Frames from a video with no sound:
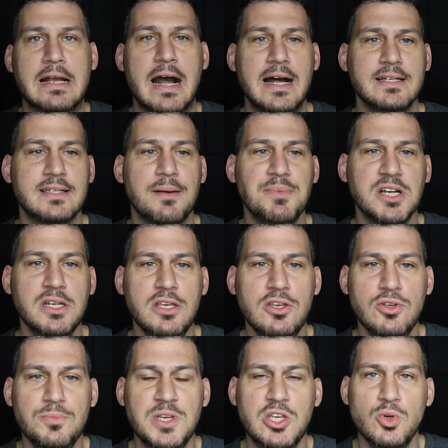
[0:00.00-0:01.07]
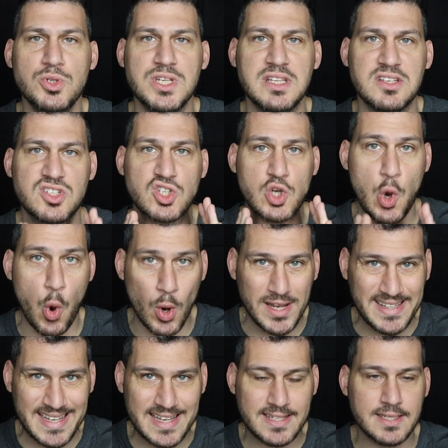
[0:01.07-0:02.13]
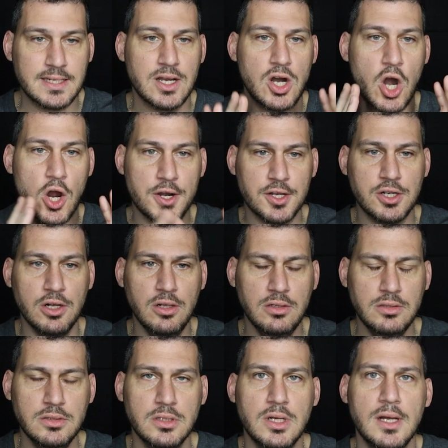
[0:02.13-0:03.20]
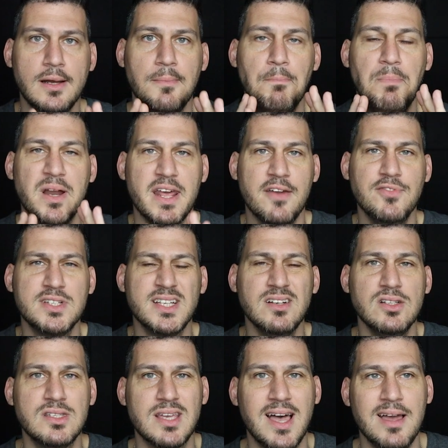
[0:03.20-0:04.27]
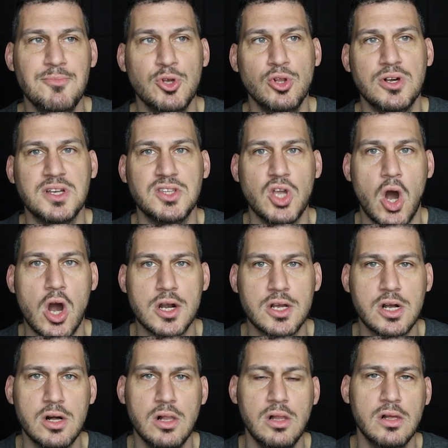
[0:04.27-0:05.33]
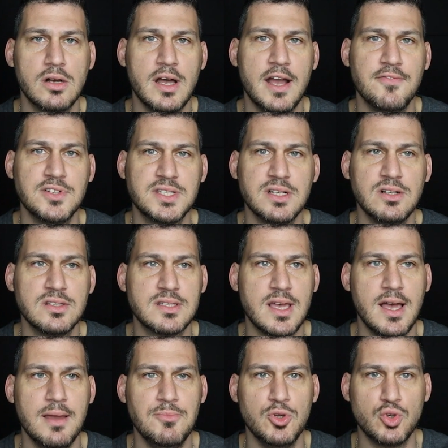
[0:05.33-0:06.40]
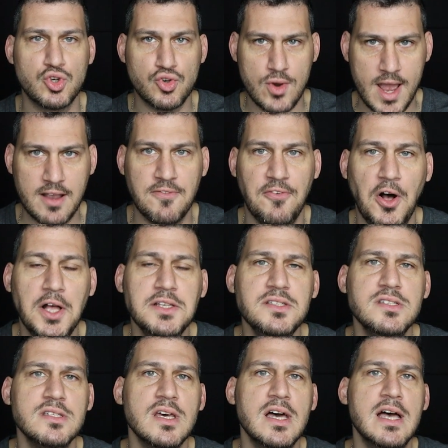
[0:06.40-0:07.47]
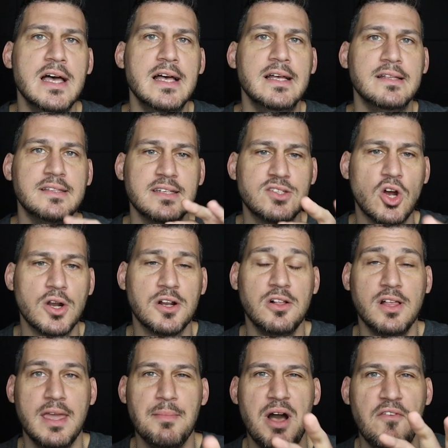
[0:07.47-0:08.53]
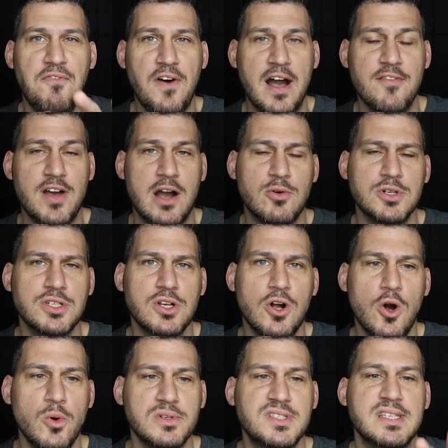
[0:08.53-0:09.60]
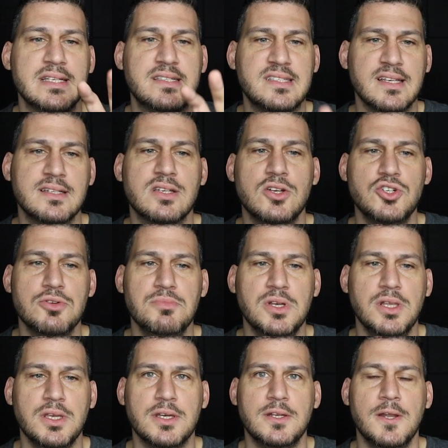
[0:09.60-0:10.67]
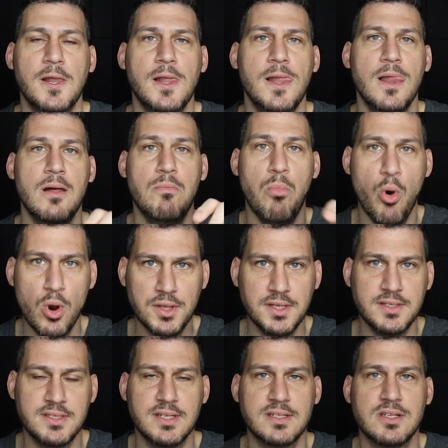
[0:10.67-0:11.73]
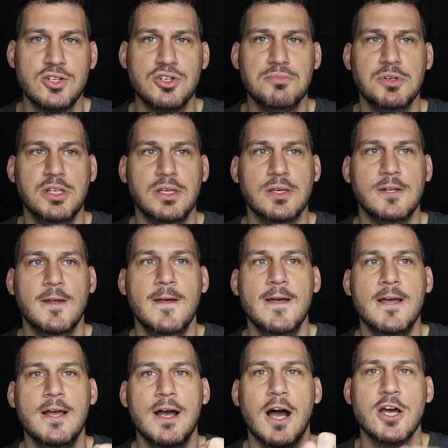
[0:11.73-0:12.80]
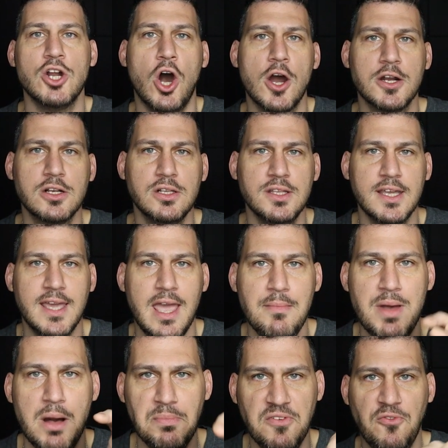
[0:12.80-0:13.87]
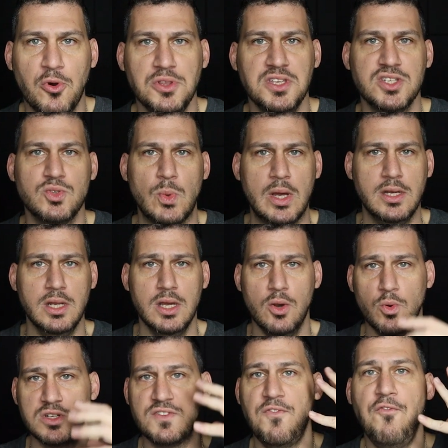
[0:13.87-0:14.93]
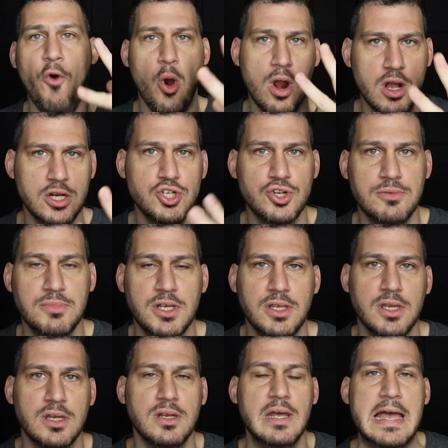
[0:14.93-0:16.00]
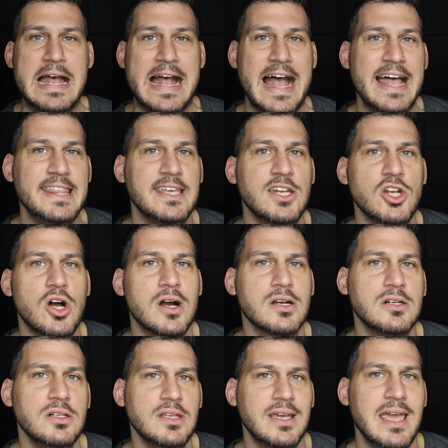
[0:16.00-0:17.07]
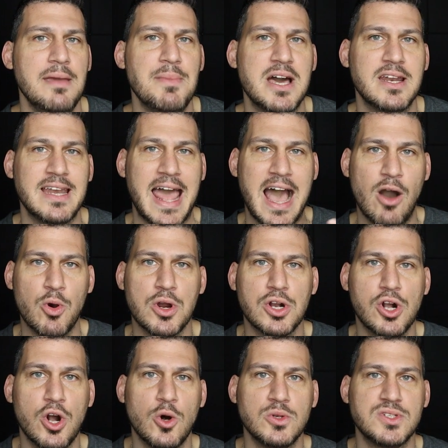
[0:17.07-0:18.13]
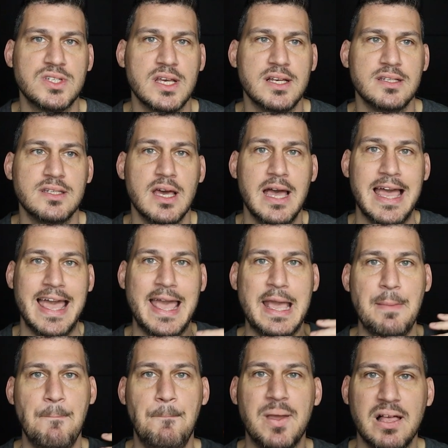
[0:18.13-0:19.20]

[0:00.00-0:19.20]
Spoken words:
Guys, I'm going to be using this CoinDesk article, but every single time you look at the article, every single time you track funds, this article came out 5 hours ago. It says 600 million, more than 600 million. An article that came out before this one was 400 million. And then an article that came out an hour ago says $1